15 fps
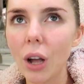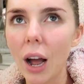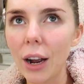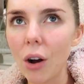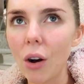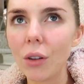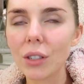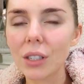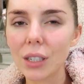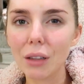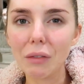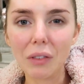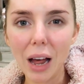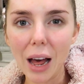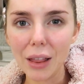I can't see
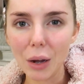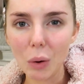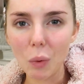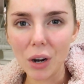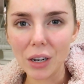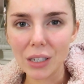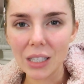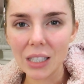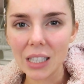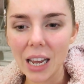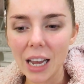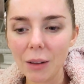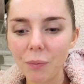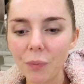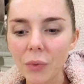the flat that I wanted to
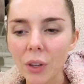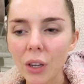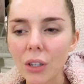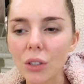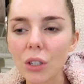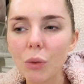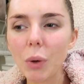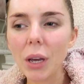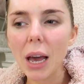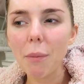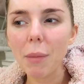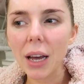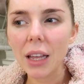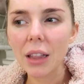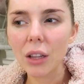see. So we
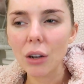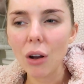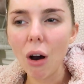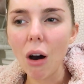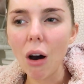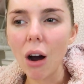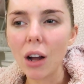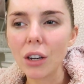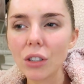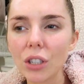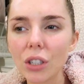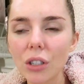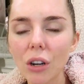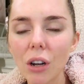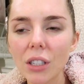get back in the car and
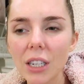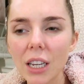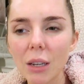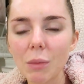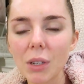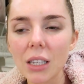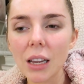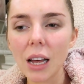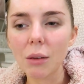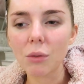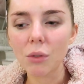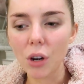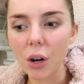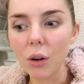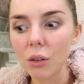she starts taking me to
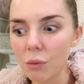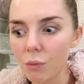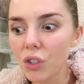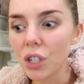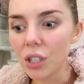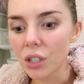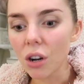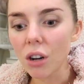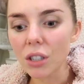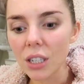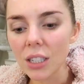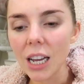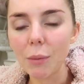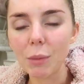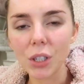Ladbroke. She starts
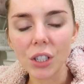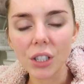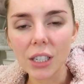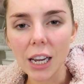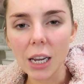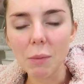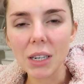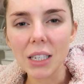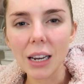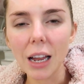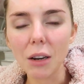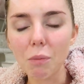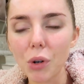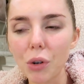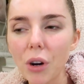to tell me she's taking me to
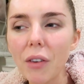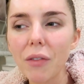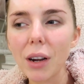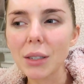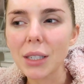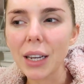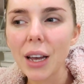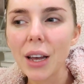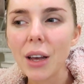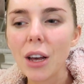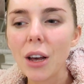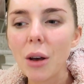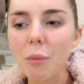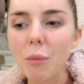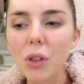Ladbroke Grove, and I was like,
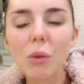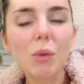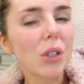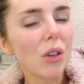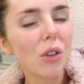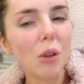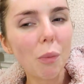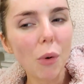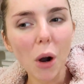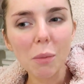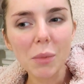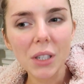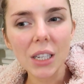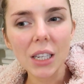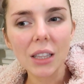but there was another
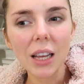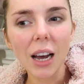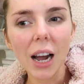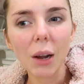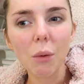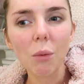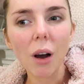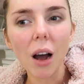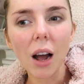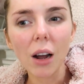property that I